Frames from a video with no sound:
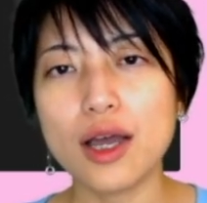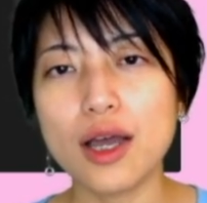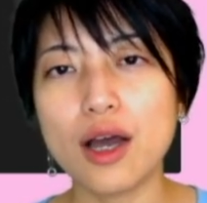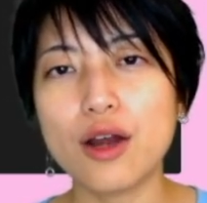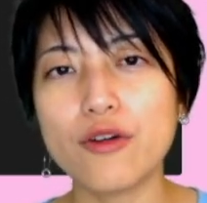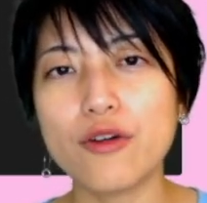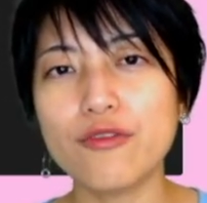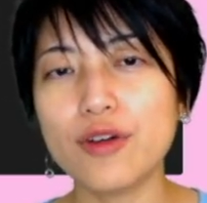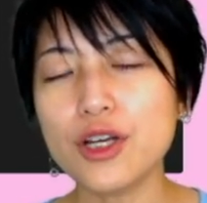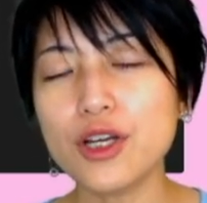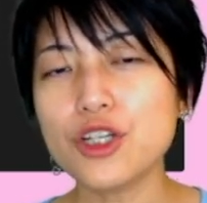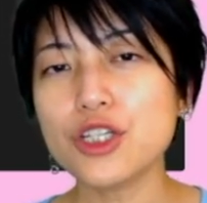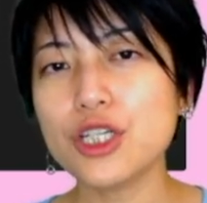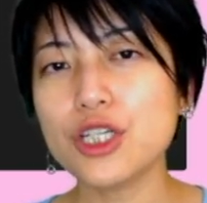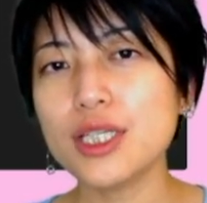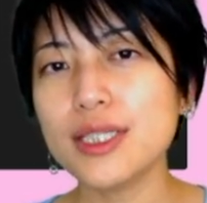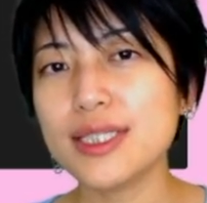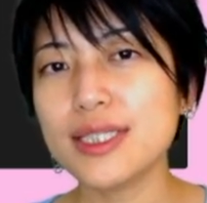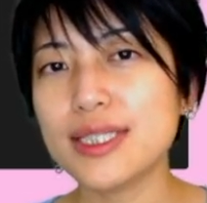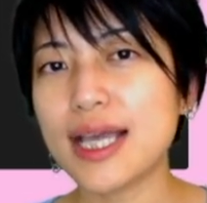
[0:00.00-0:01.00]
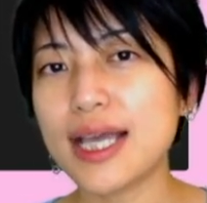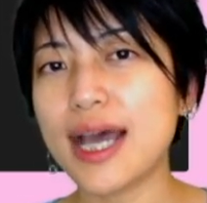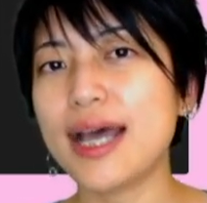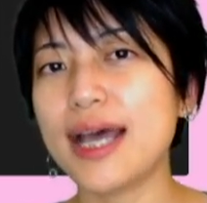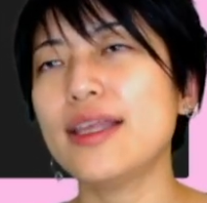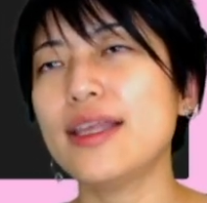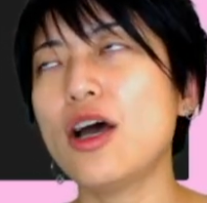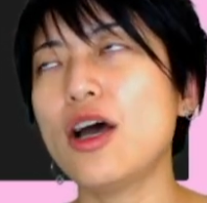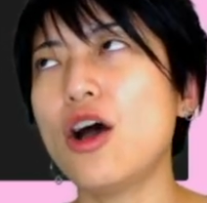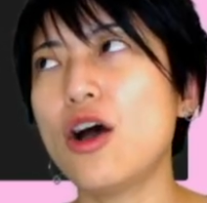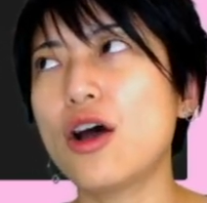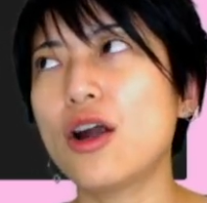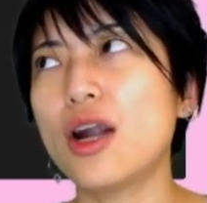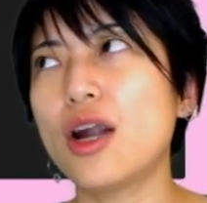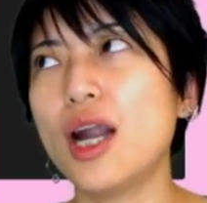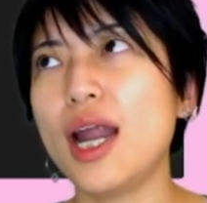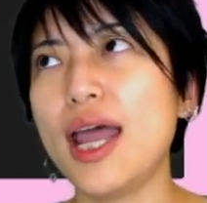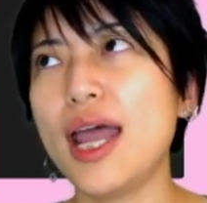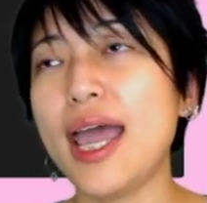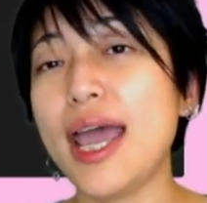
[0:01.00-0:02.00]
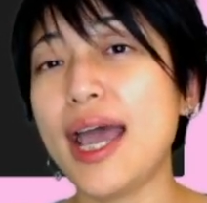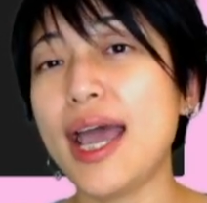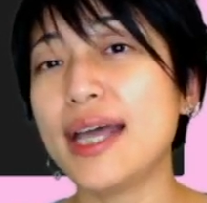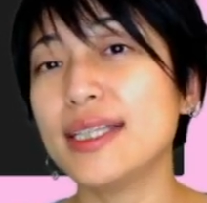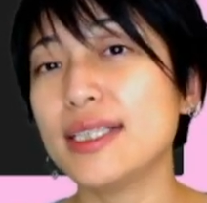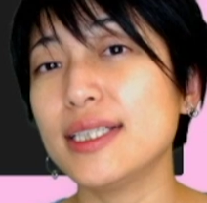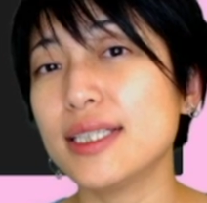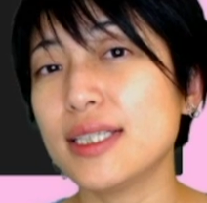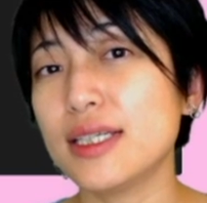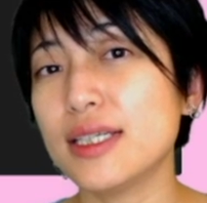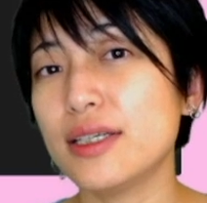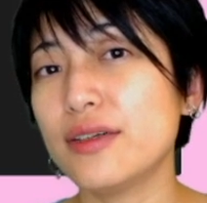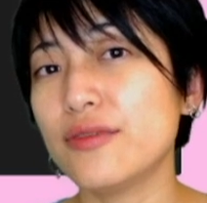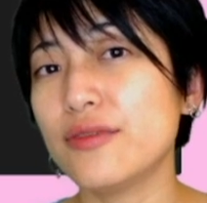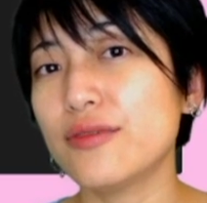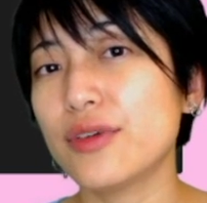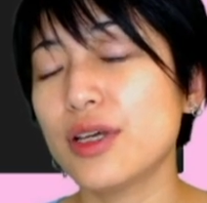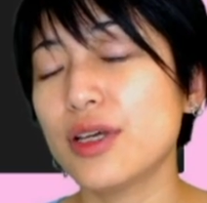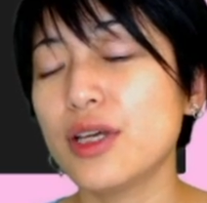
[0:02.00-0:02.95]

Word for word: are functions that are additive.